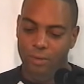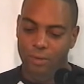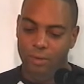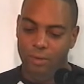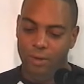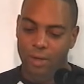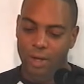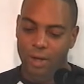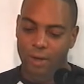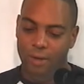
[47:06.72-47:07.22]

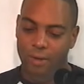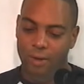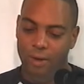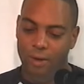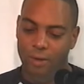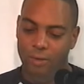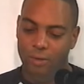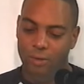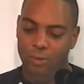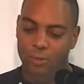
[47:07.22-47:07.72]
Kenneth
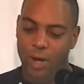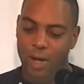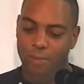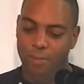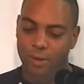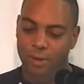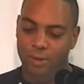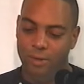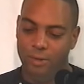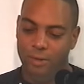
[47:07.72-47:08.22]
Harold
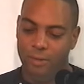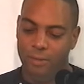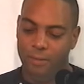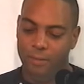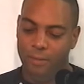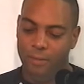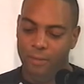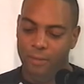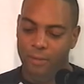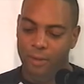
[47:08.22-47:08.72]
Swipes.
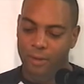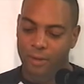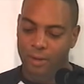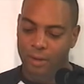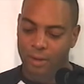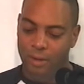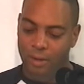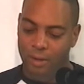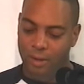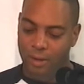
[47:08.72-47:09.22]

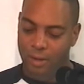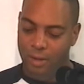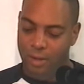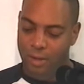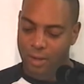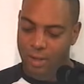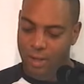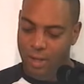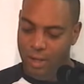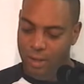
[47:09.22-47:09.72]

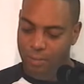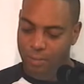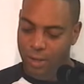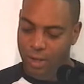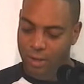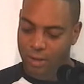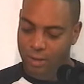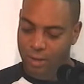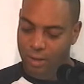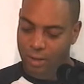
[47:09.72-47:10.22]
He had
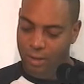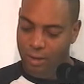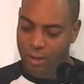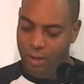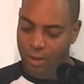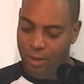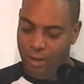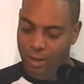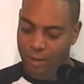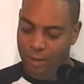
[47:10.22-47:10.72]

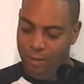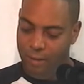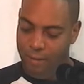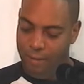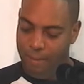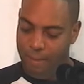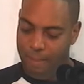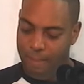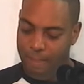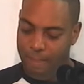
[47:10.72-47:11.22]
basically
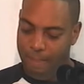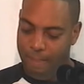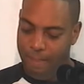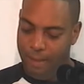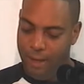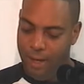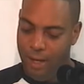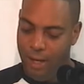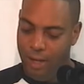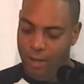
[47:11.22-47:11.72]

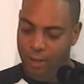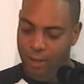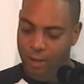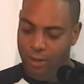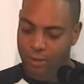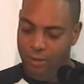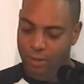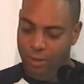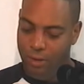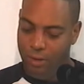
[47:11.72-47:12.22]
had
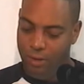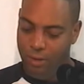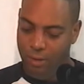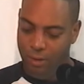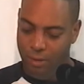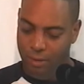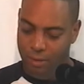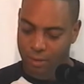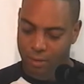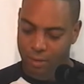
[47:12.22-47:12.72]
his
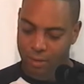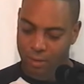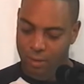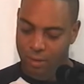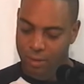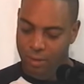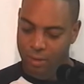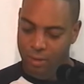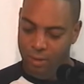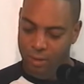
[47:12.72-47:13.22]
daughter
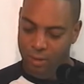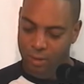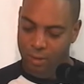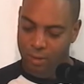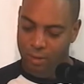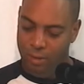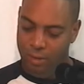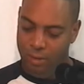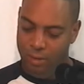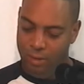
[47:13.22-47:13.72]

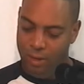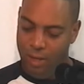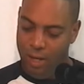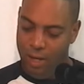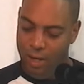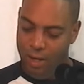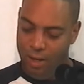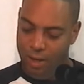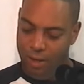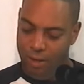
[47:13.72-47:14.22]

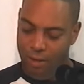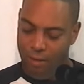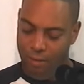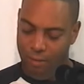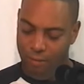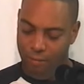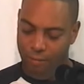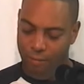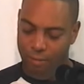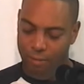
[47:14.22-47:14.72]
taken
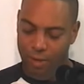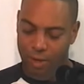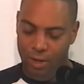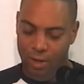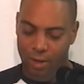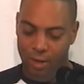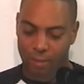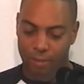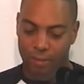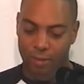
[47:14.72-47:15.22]
from
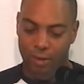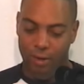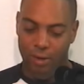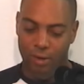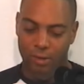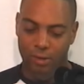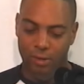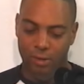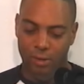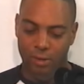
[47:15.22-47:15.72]
him.
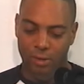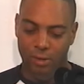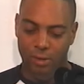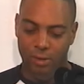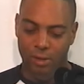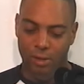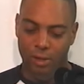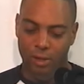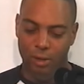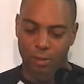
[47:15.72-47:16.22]
Now, this
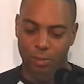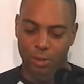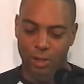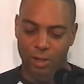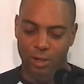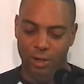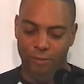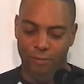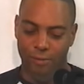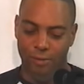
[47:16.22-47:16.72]
was a little
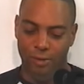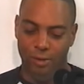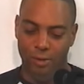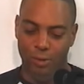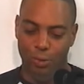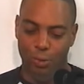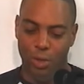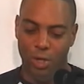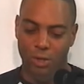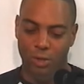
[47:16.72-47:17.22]
bit different
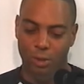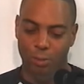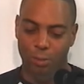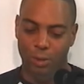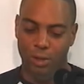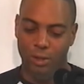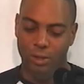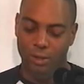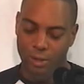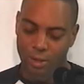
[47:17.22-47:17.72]
situation,
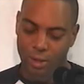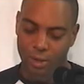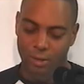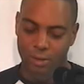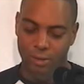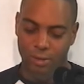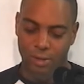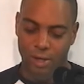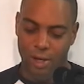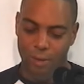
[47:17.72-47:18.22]
but still
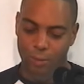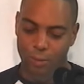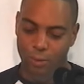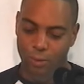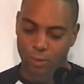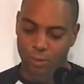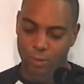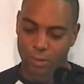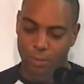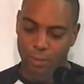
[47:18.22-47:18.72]
the same
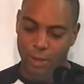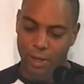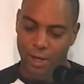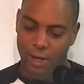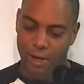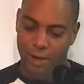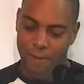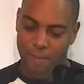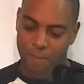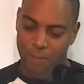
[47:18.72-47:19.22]
rules
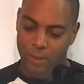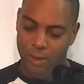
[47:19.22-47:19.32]
apply.